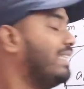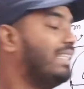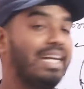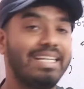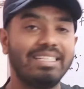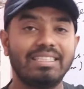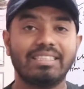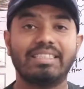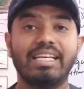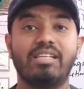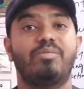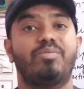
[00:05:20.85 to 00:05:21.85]
that is the
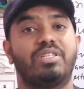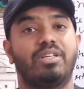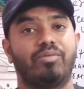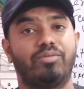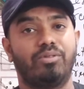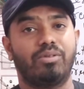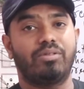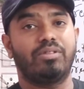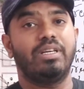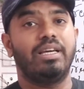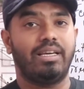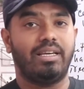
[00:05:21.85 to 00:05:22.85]
centripetal force,
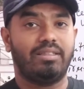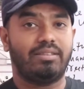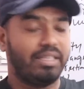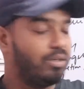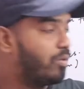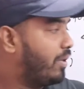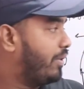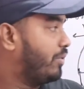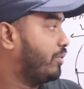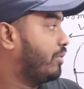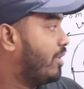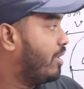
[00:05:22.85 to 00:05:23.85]
is equal
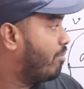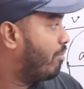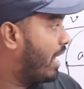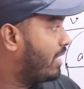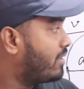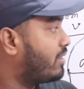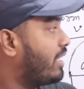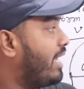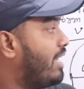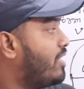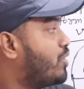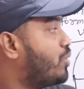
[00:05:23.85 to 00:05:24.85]
to mass
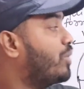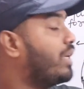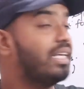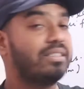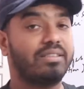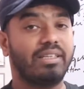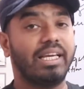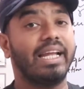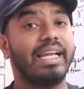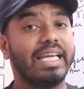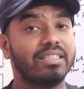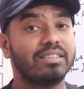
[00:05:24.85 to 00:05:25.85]
into AC,
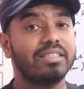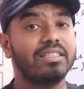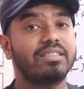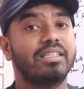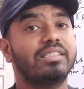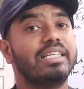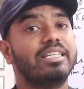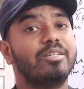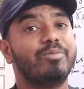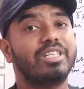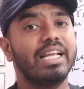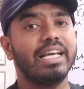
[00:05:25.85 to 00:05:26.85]
and AC is the
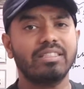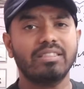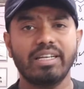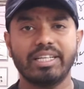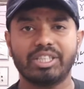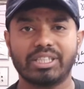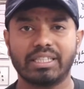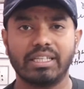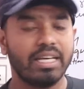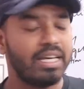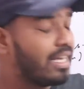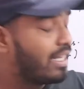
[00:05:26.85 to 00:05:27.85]
centripetal acceleration.
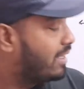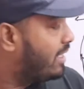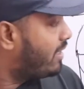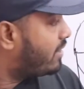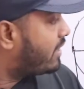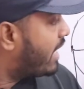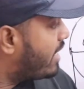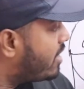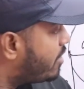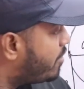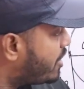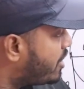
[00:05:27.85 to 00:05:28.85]
This
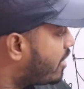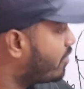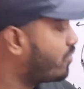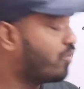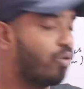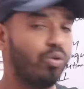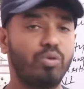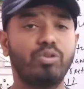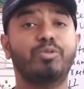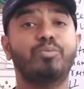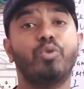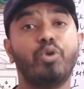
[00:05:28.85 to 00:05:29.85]
centripetal
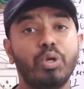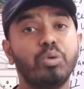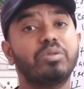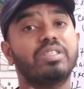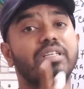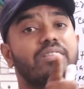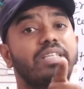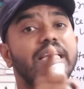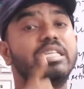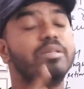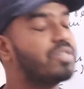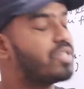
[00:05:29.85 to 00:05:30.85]
force produces
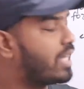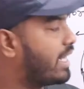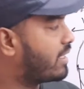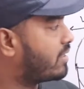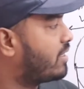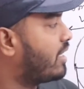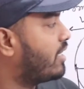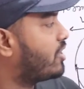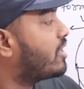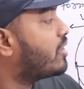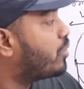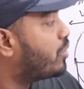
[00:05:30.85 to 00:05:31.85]
centripetal
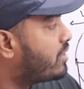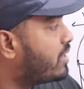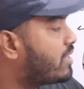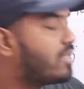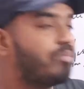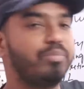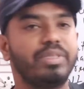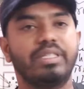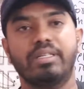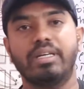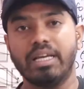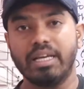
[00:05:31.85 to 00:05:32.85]
acceleration, which is
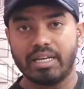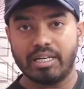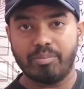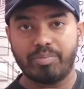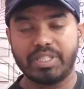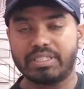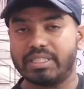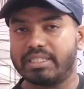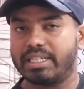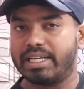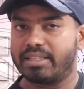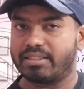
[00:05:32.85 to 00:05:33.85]

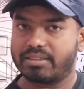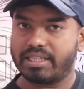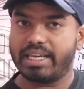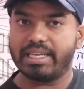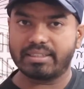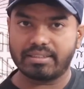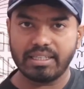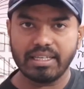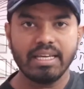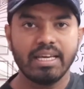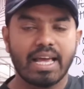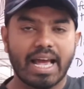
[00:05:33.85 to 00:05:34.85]
represented as
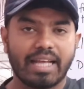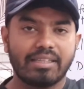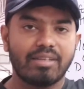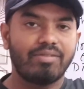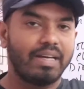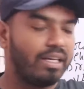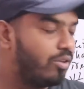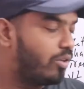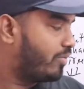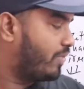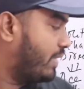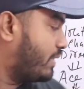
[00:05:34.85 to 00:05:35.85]
AC, and the value
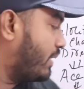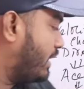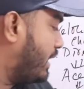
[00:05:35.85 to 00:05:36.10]
of AC,